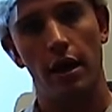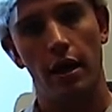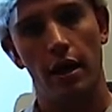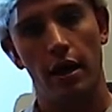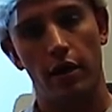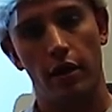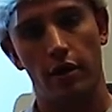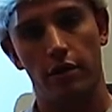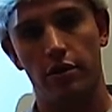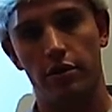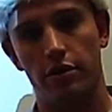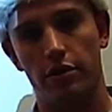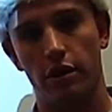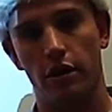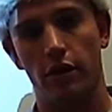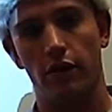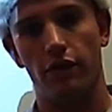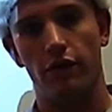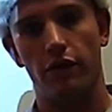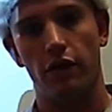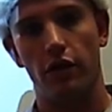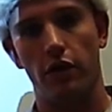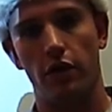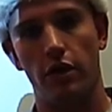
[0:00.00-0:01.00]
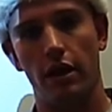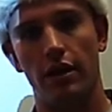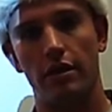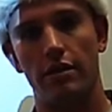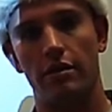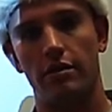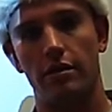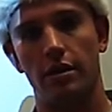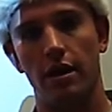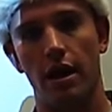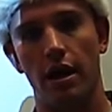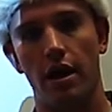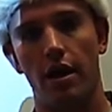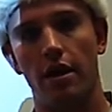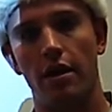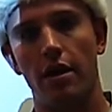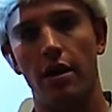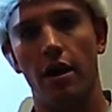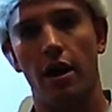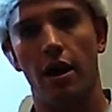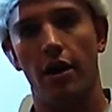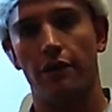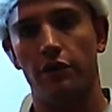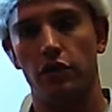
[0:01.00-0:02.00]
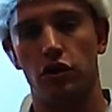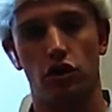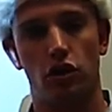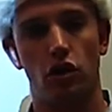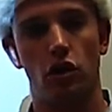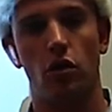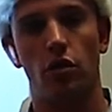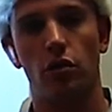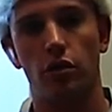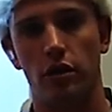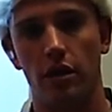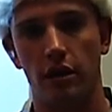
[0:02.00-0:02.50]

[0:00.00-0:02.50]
and on their cell phone instead of just going